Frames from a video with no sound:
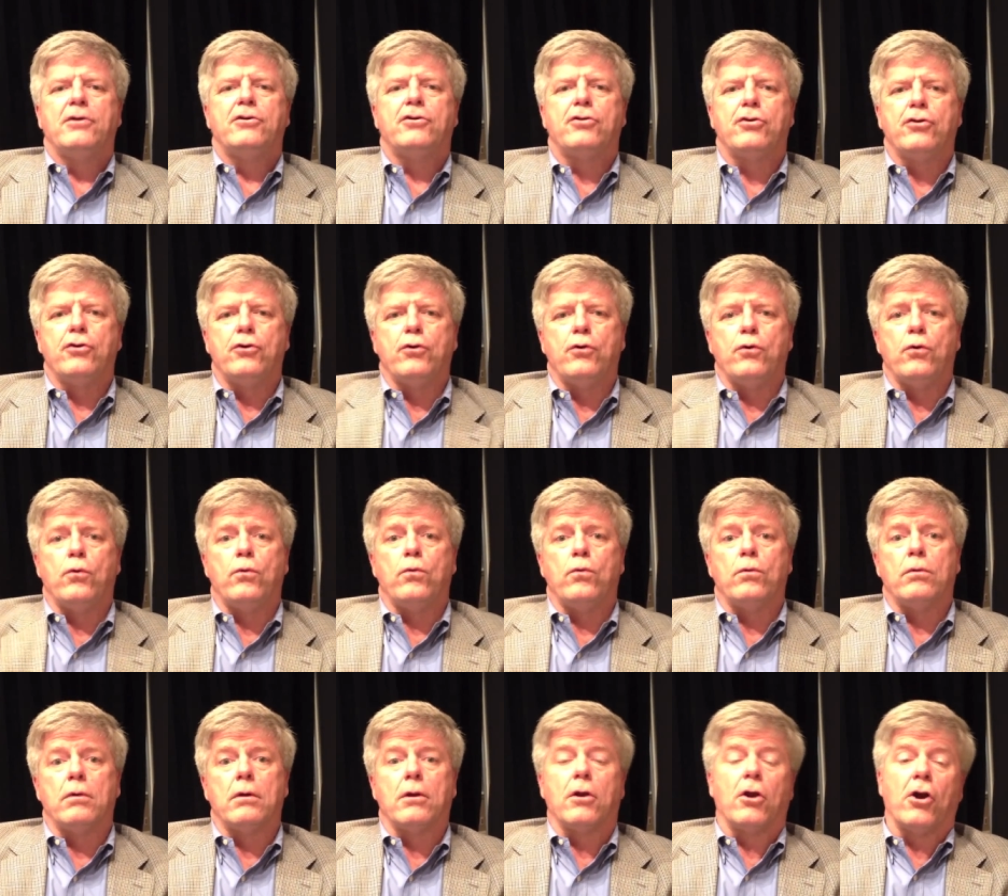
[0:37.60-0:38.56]
to
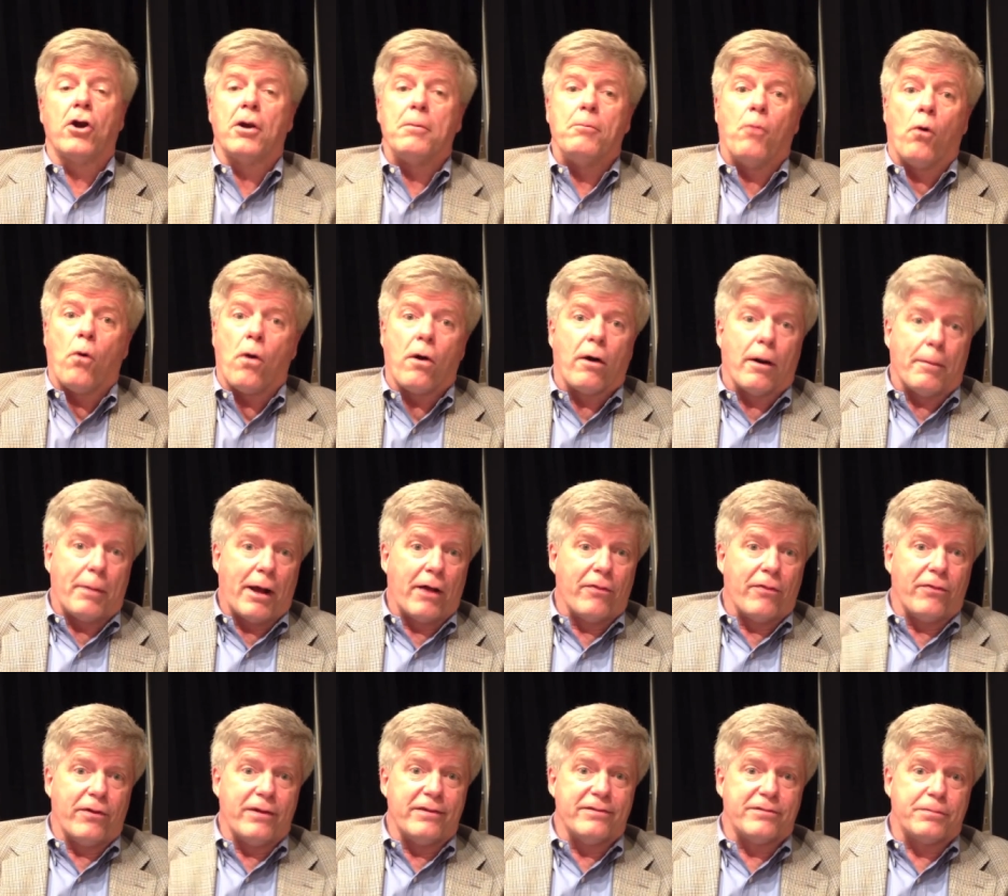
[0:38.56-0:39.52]
learn more
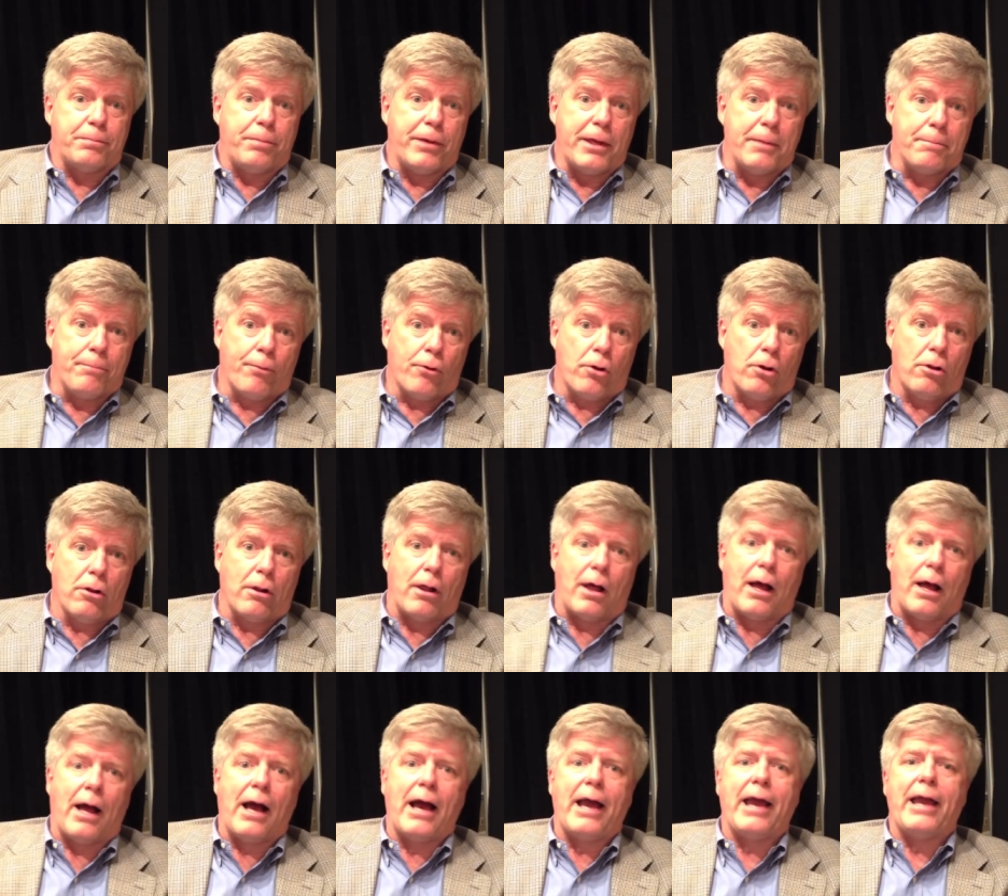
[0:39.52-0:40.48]
about these people.
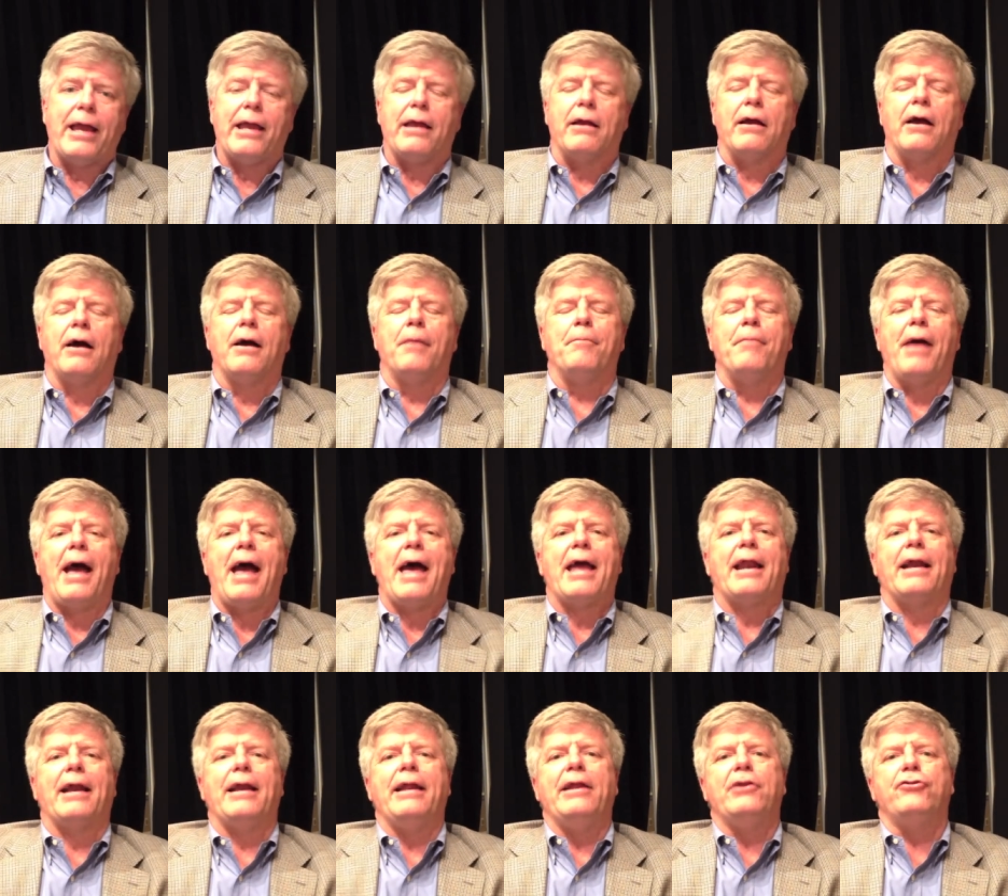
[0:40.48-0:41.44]
I
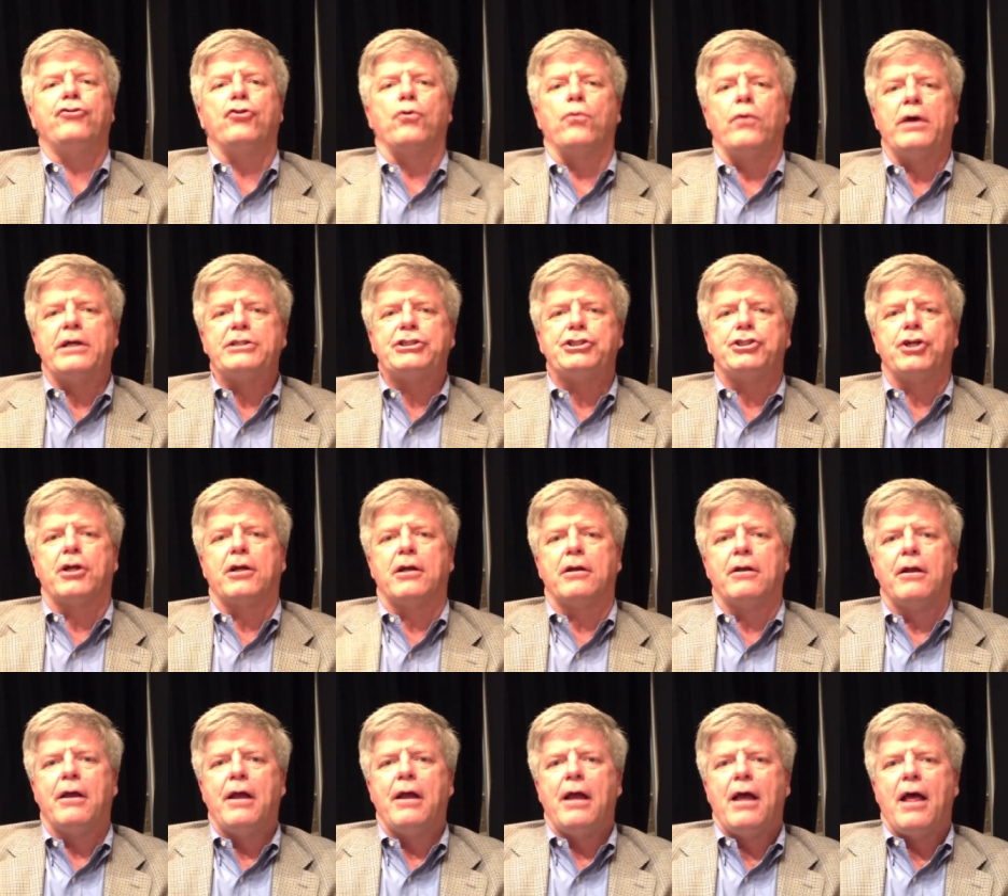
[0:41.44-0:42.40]
had an
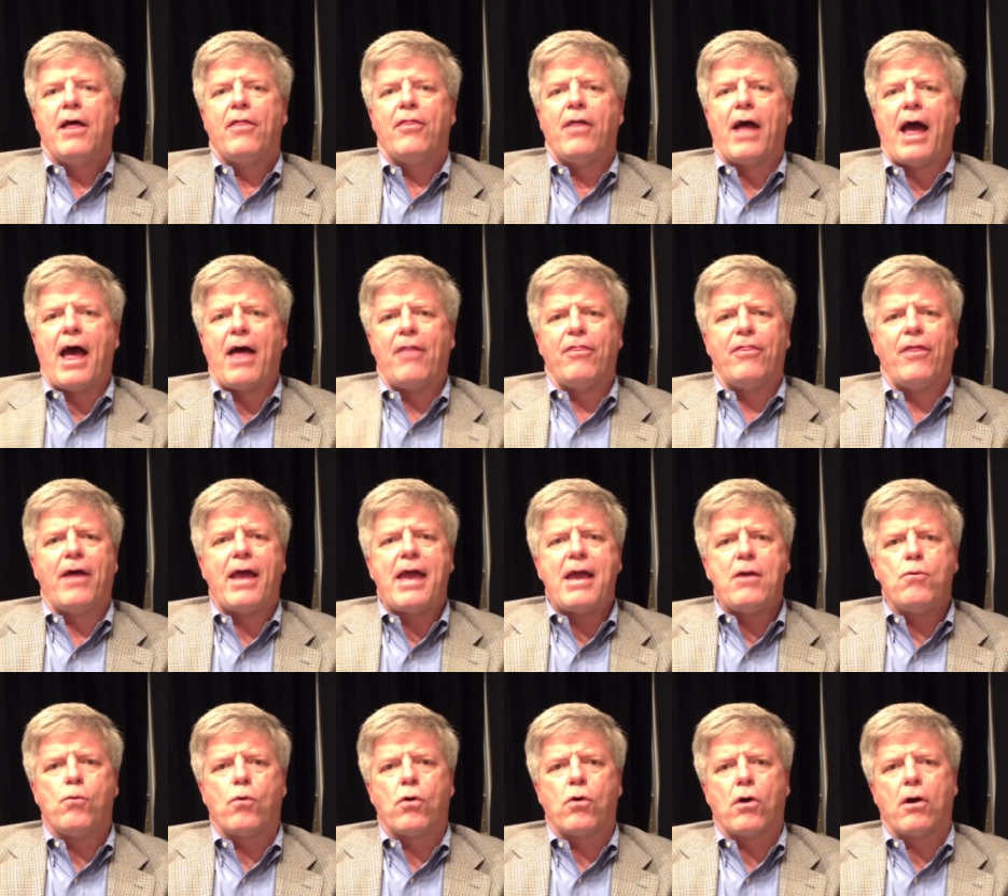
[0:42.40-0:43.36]
intuition that
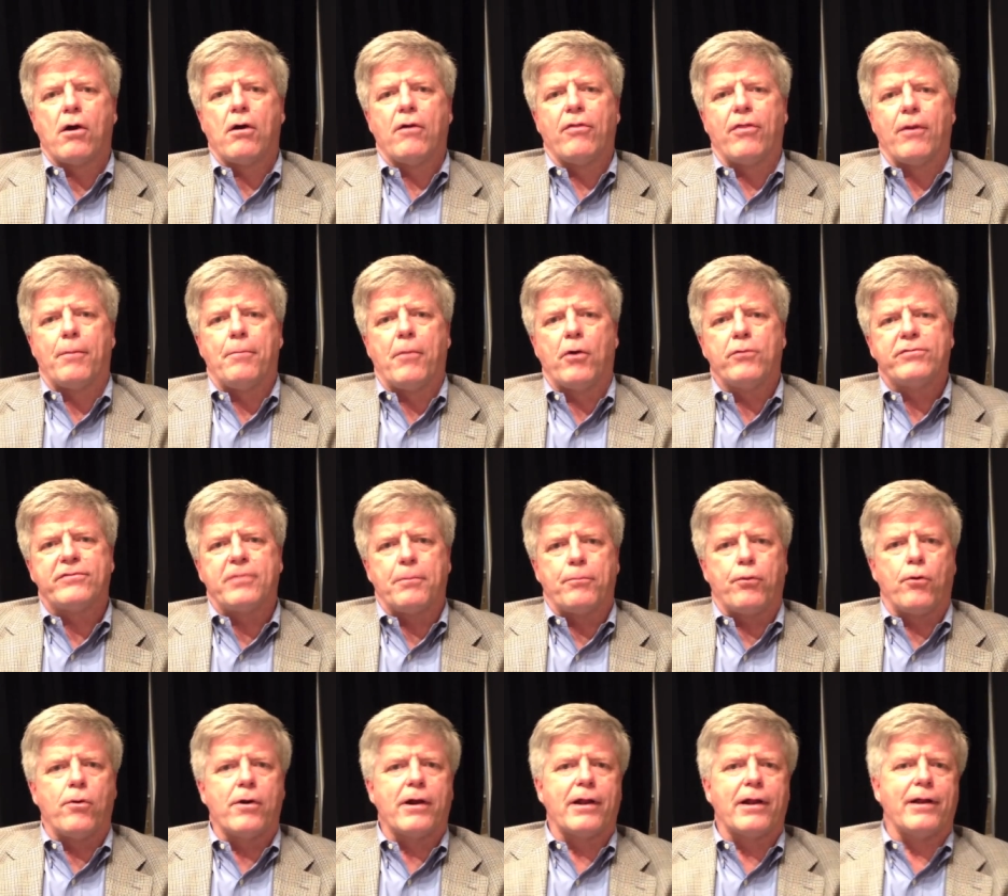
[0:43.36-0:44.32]
they were the most
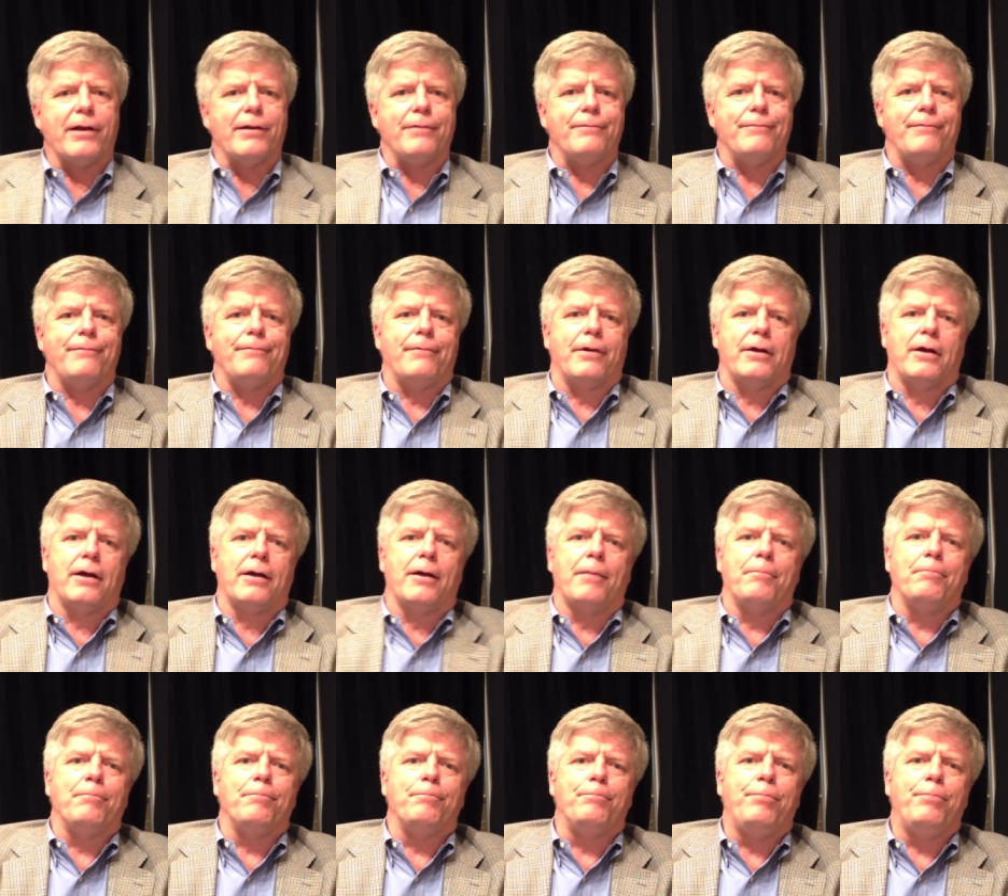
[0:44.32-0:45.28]
important
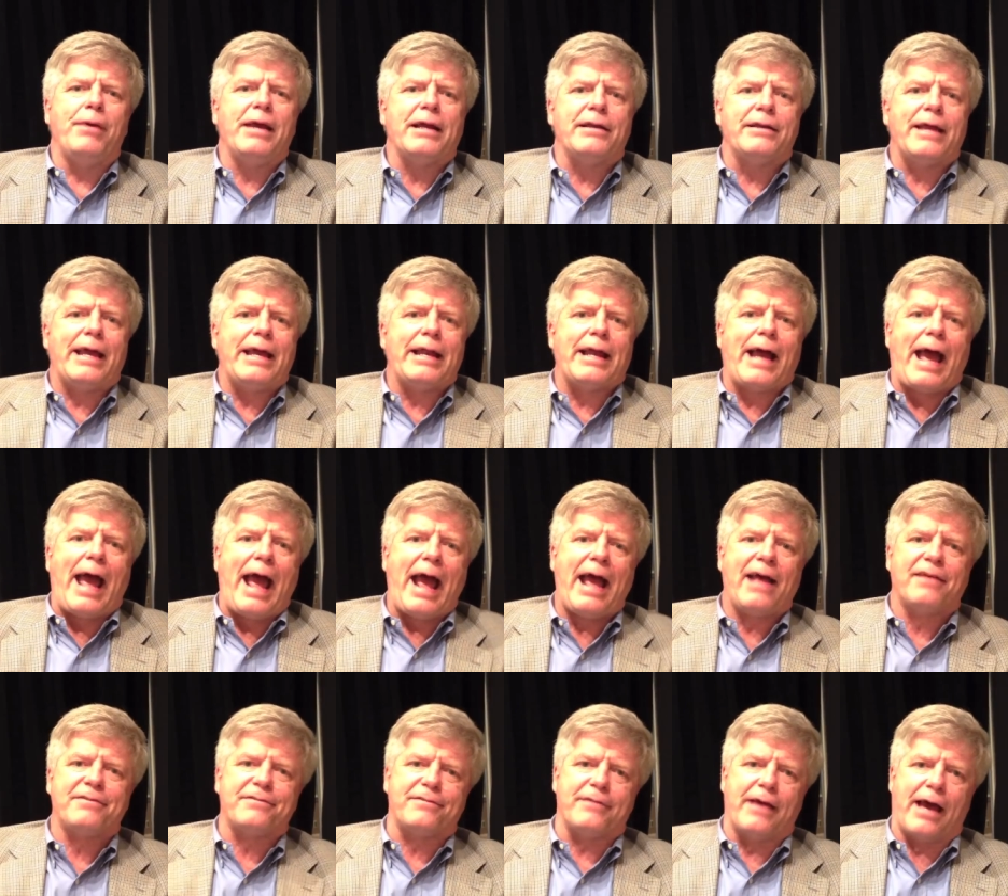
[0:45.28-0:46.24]
big data
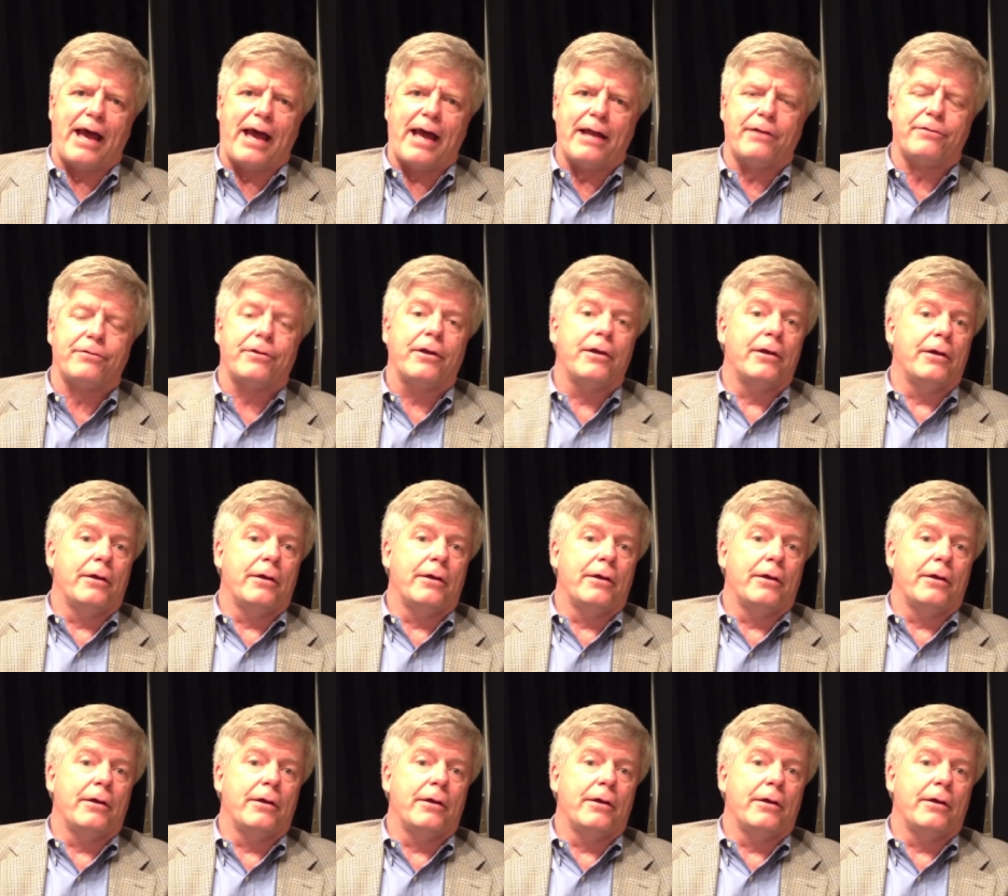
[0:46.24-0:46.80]
asset